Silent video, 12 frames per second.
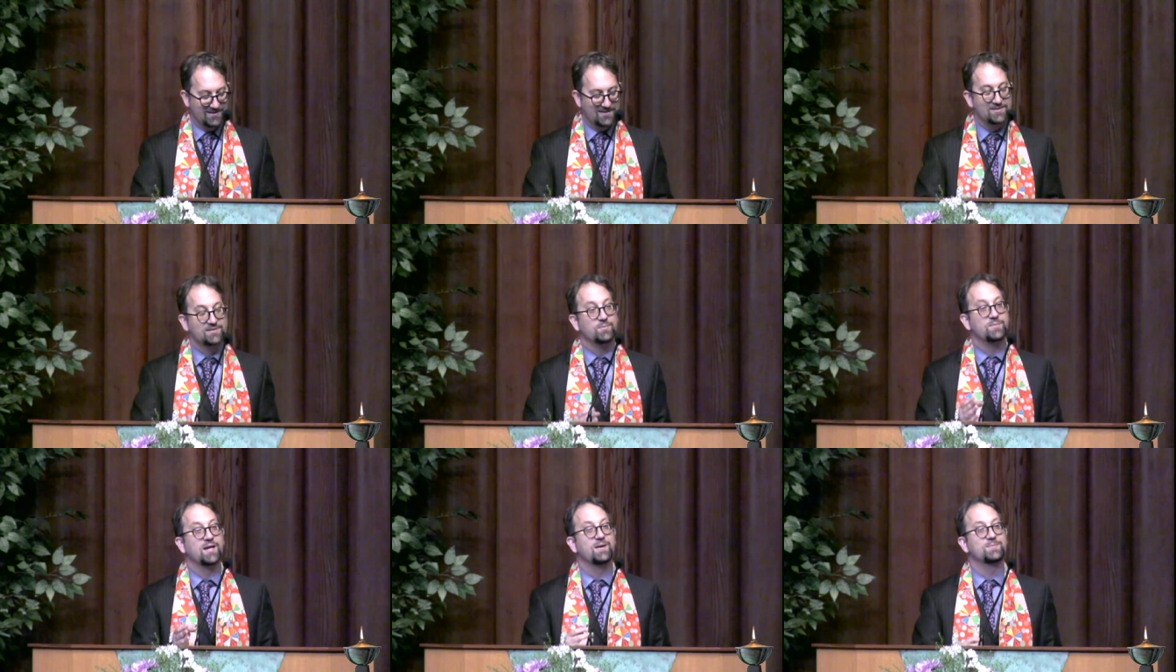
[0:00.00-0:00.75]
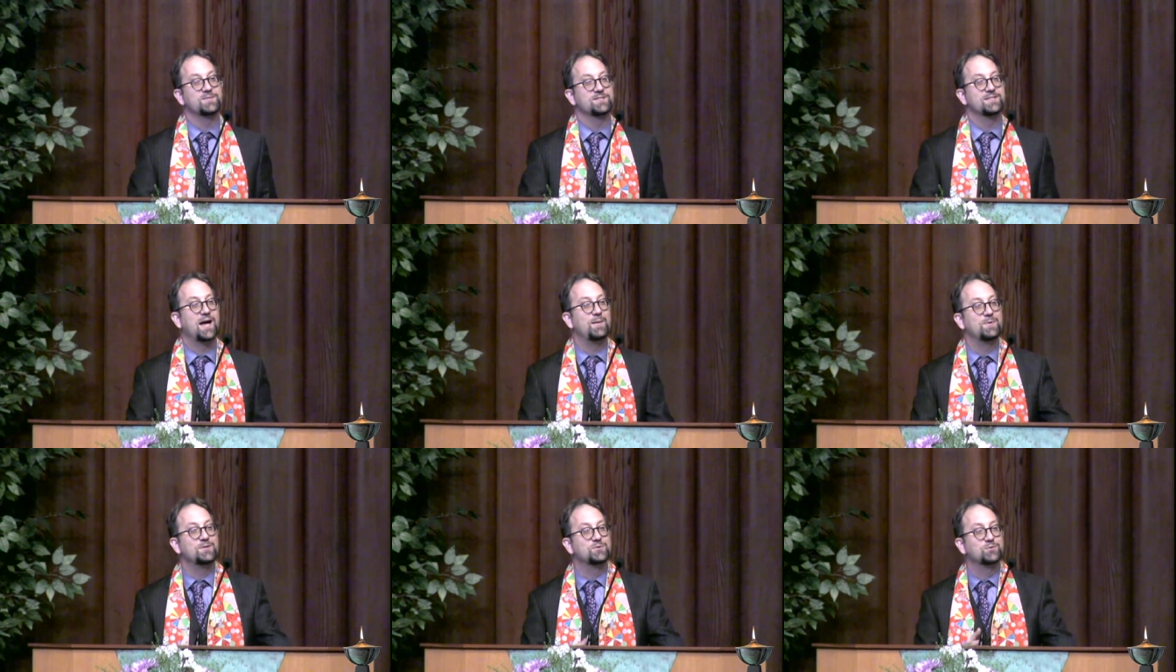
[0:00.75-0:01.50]
Sometimes this
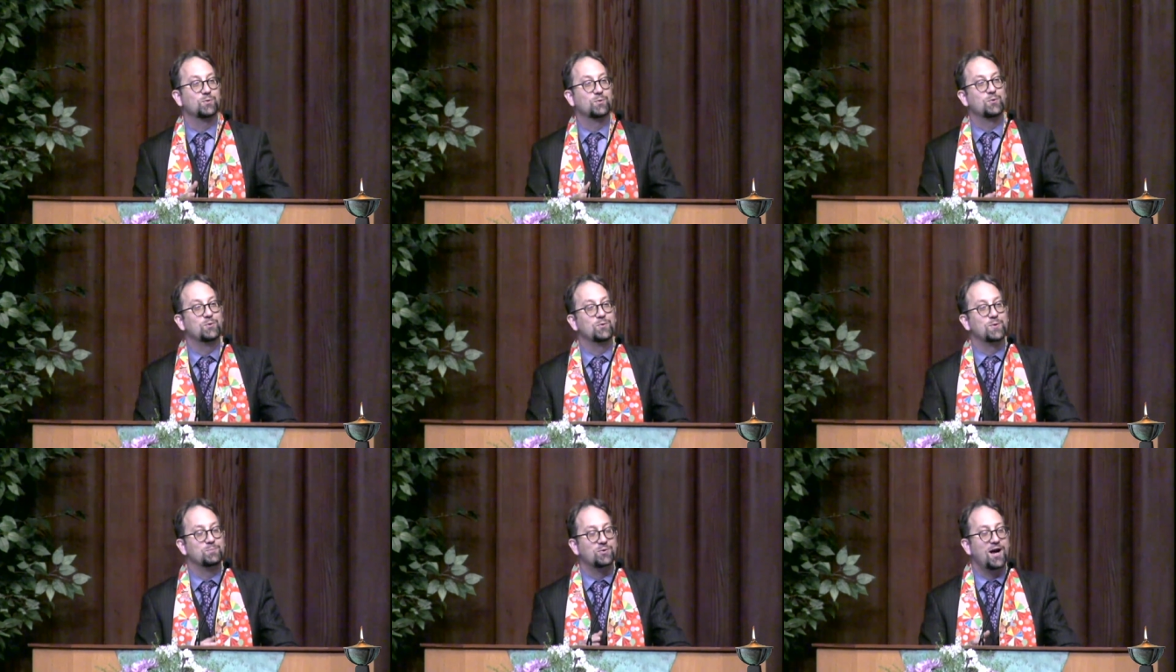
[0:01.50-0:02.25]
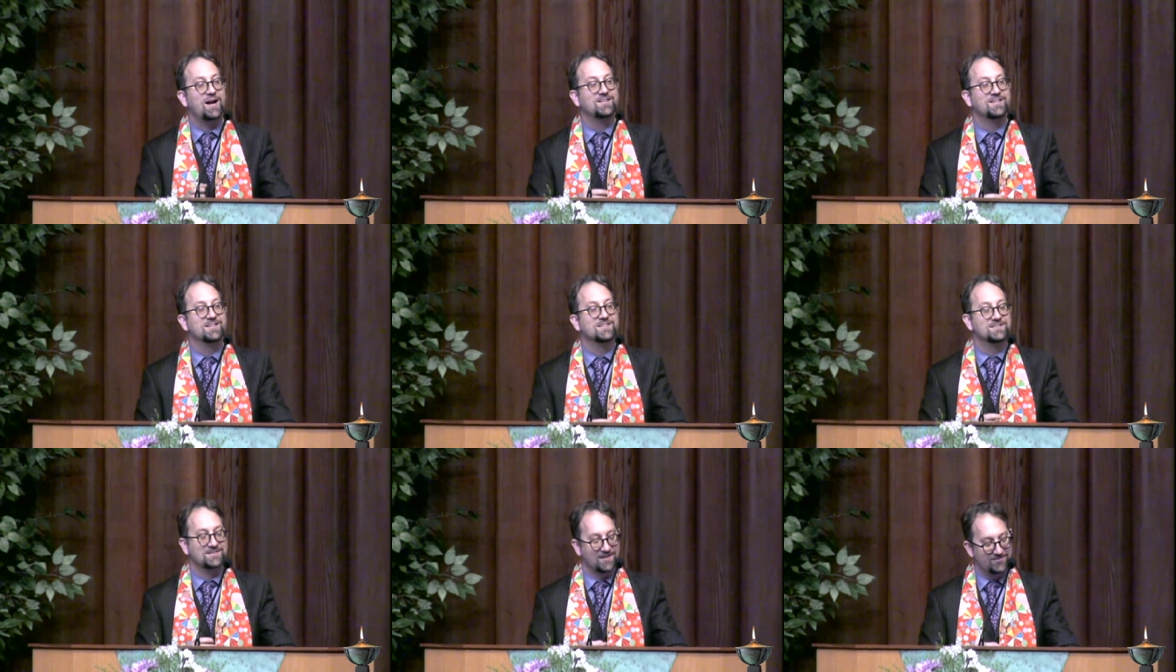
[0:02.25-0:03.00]
happens through the
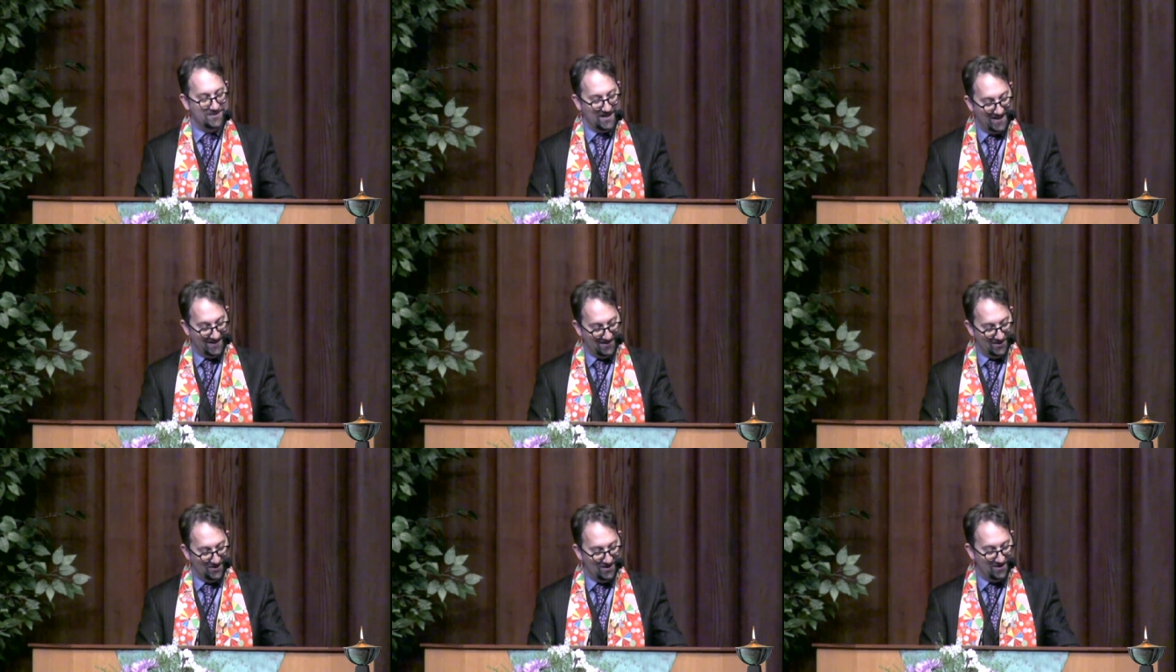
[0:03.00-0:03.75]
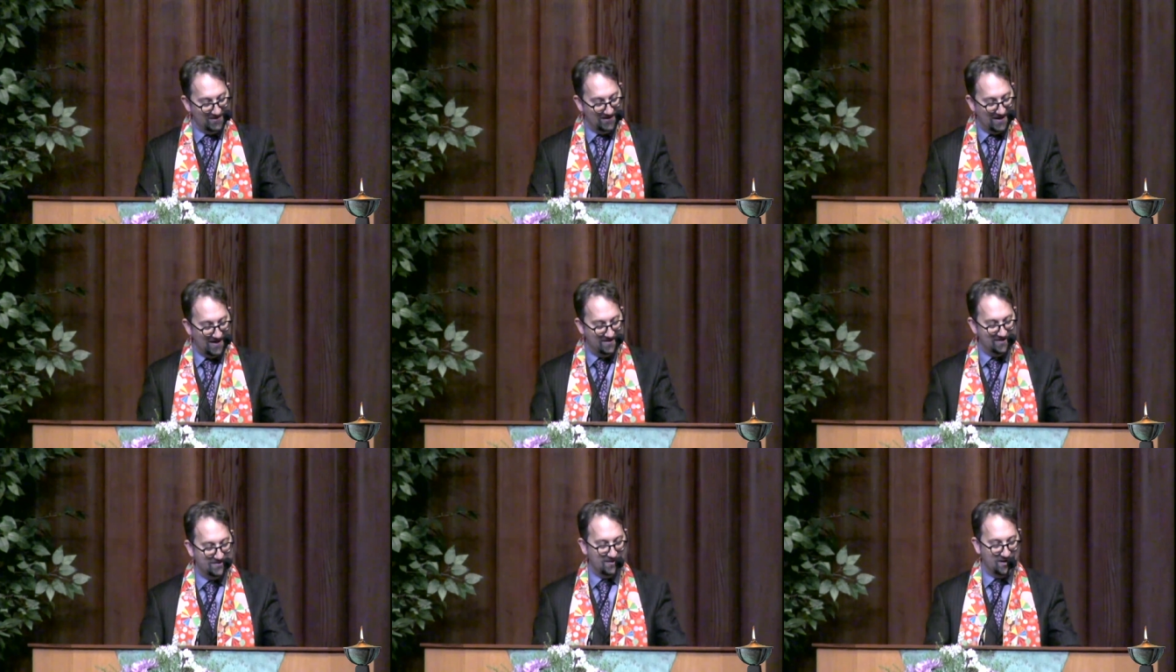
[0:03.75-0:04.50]
practice of dialogue and
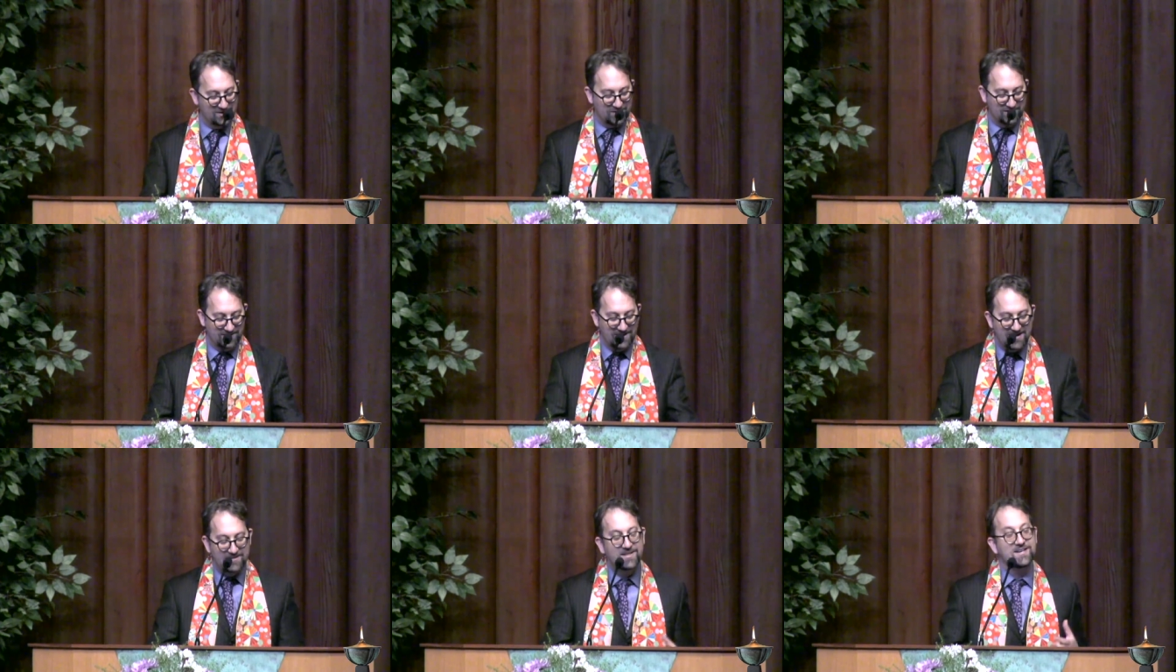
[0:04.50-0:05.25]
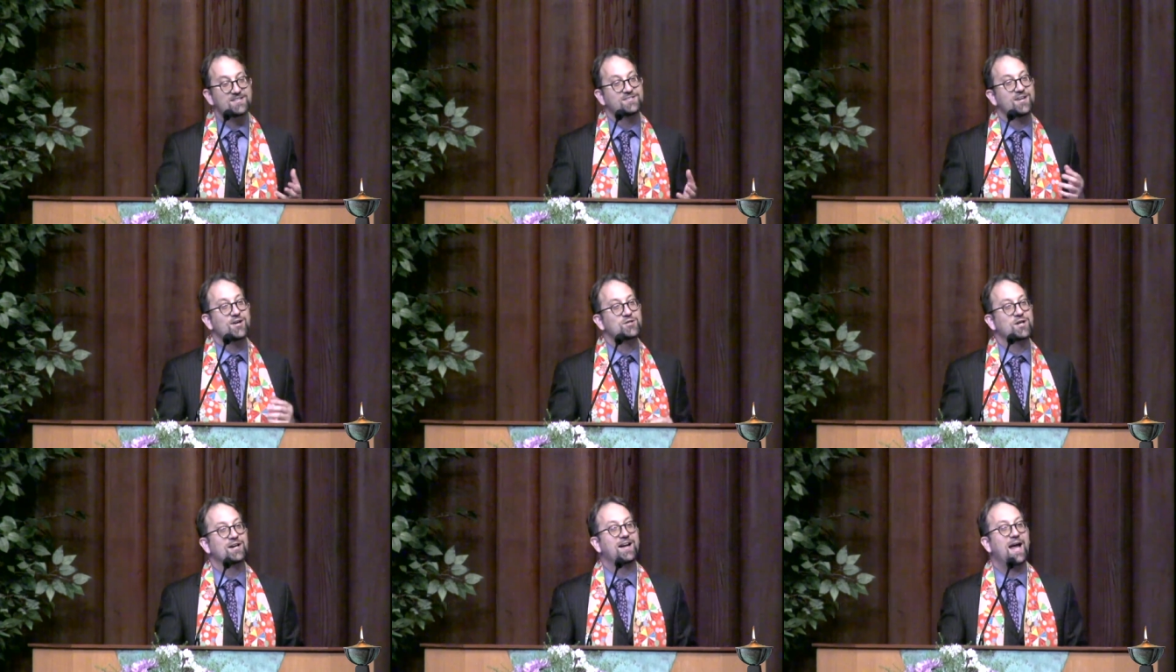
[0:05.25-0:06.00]
discussion that is such
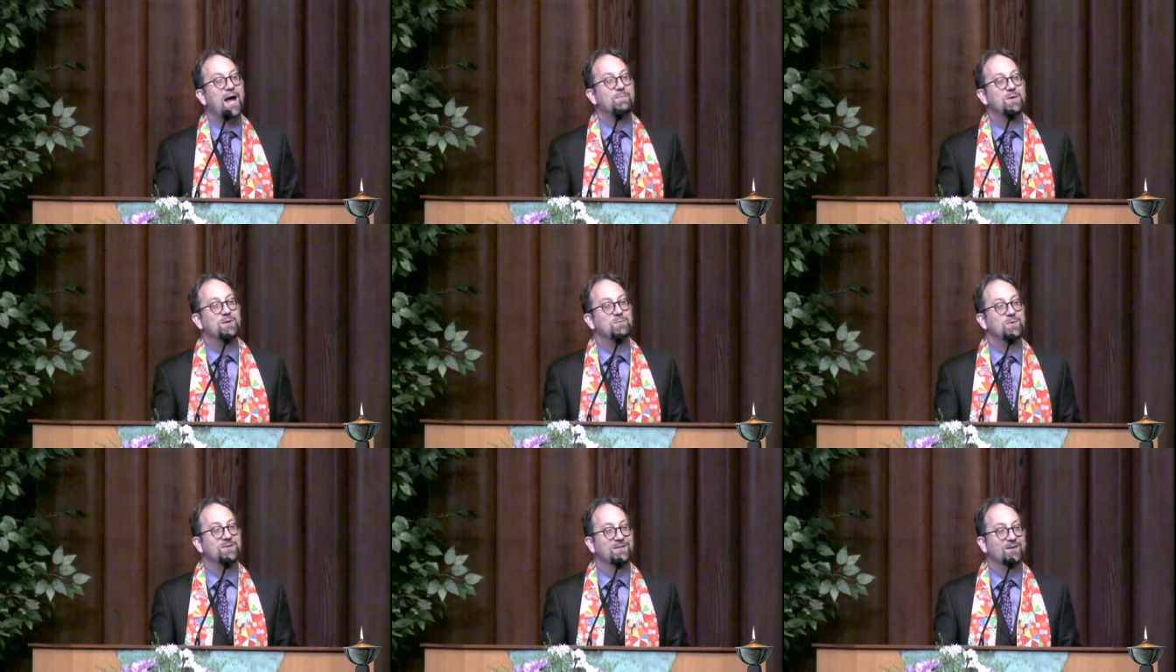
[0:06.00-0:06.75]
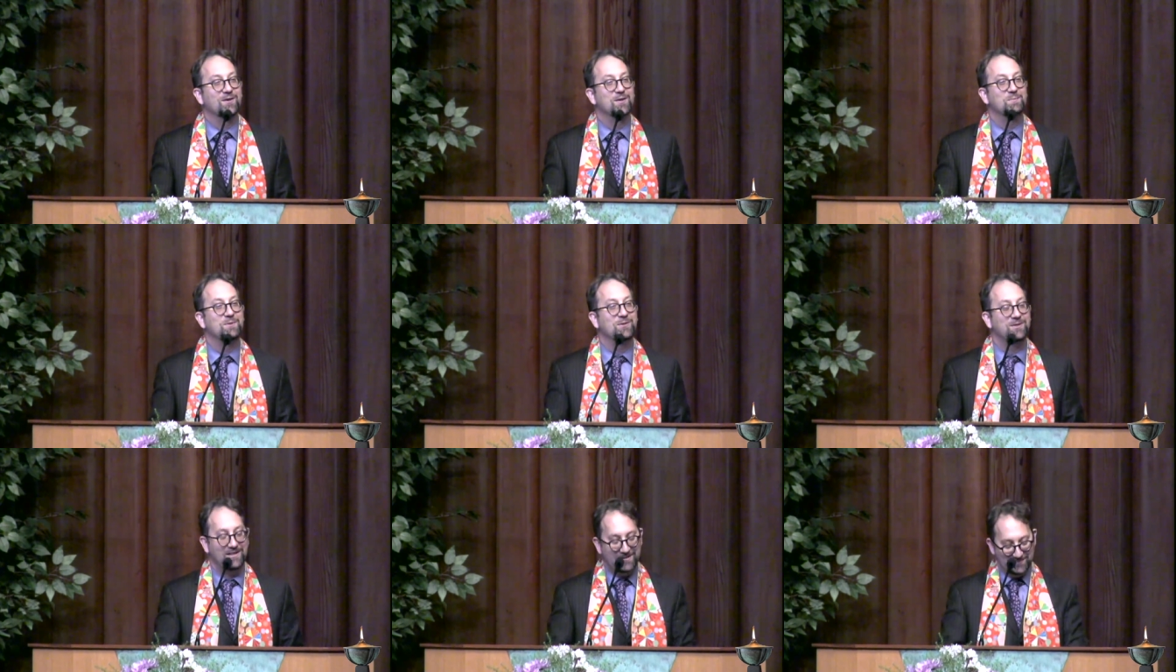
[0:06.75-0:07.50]
a habit within our
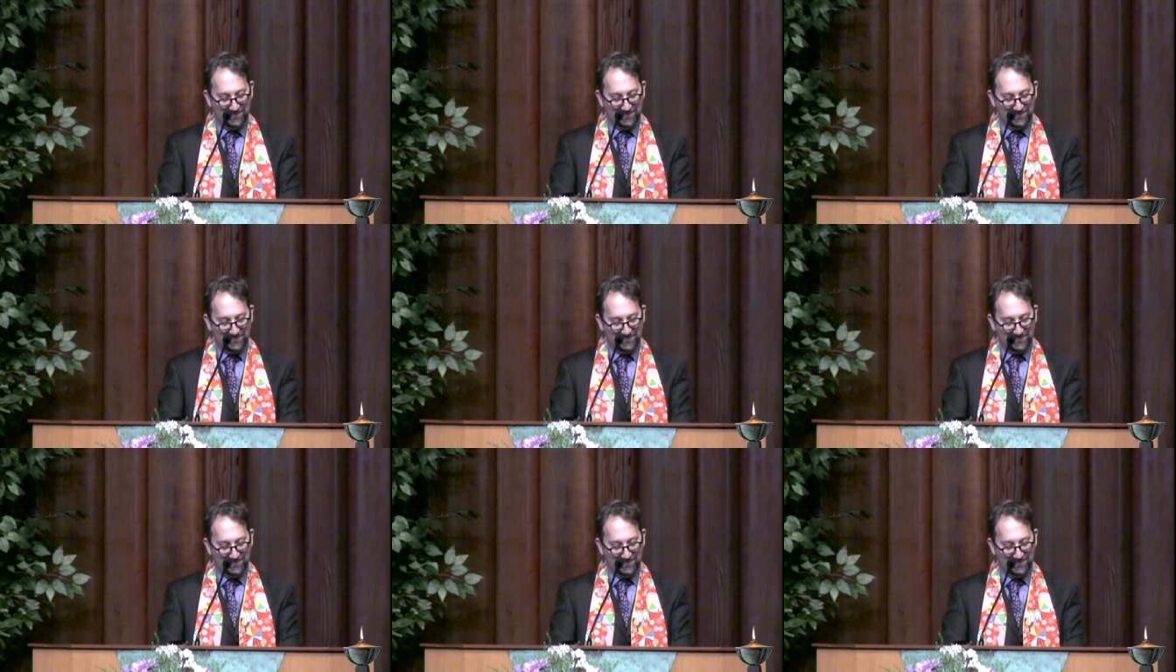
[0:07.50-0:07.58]
community.